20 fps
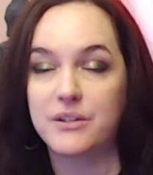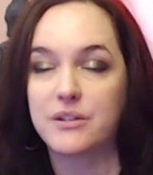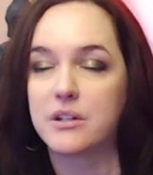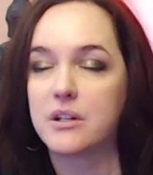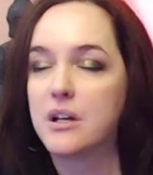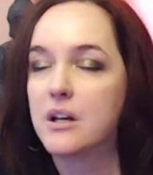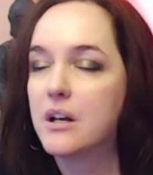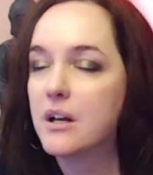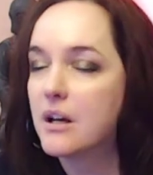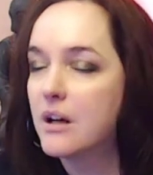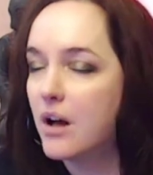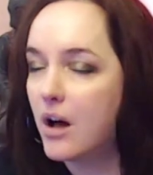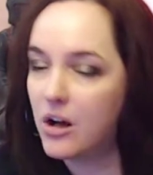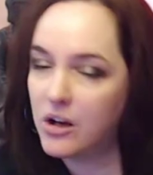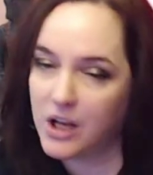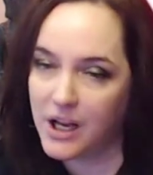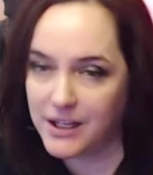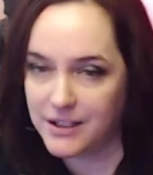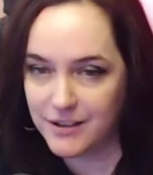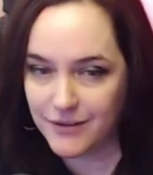and all
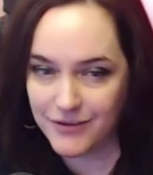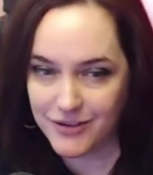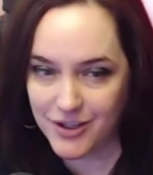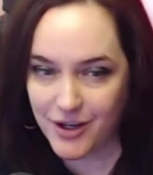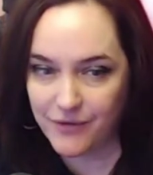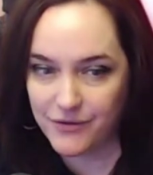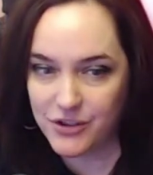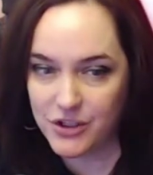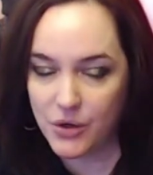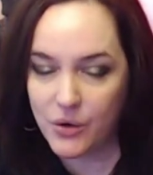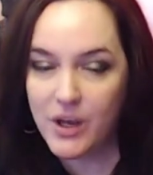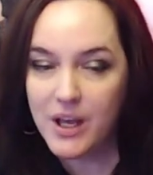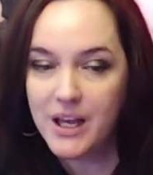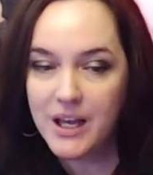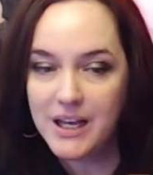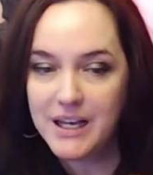kinds of stuff. So